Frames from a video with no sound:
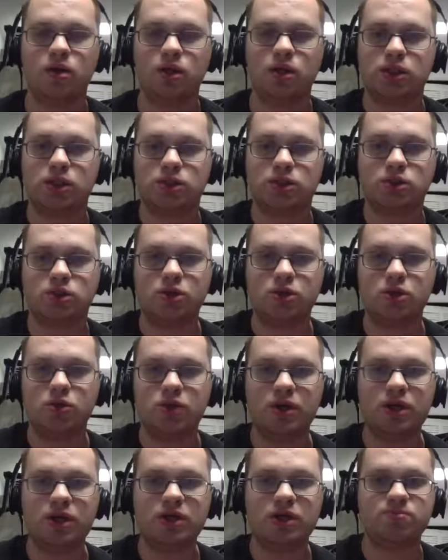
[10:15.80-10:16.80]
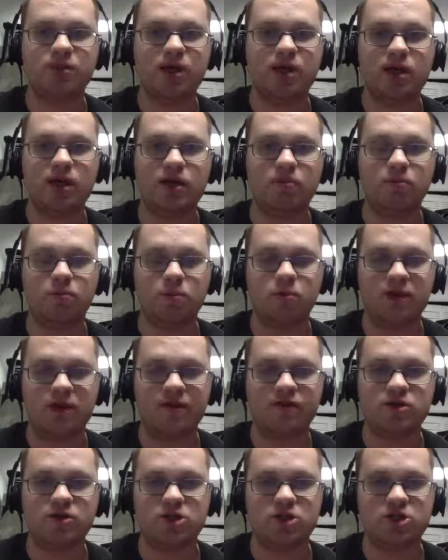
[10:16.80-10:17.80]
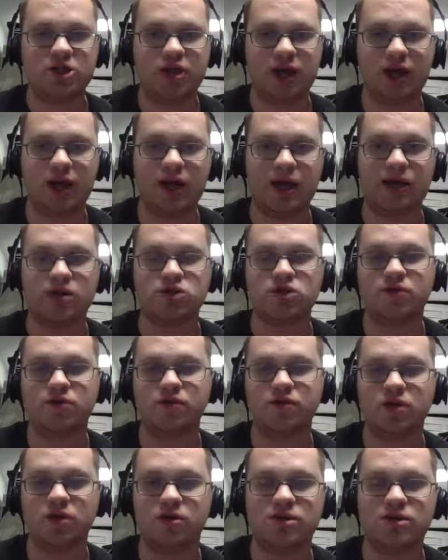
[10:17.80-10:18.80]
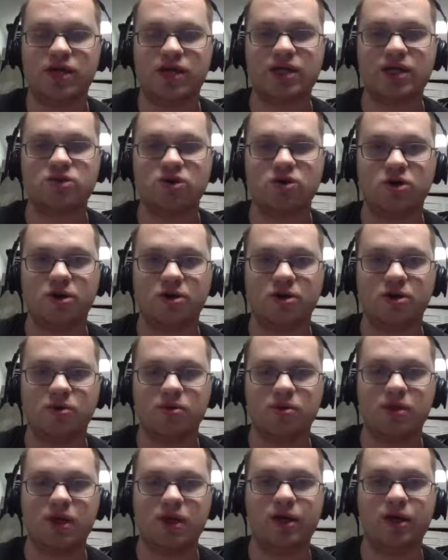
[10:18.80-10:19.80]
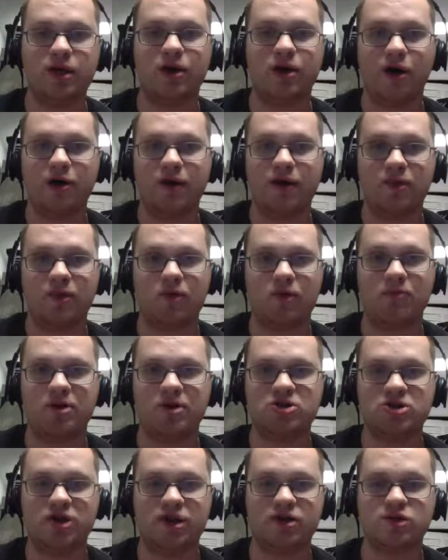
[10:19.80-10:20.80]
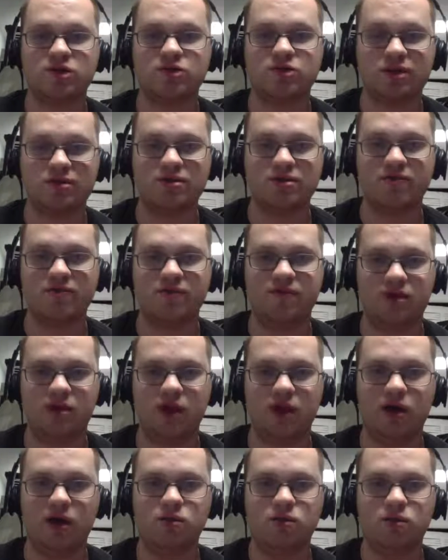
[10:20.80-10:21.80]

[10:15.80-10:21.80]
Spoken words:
So you need as many relievers as you can. So for those guys to all throw an inning, all keep their pitch counts relatively low,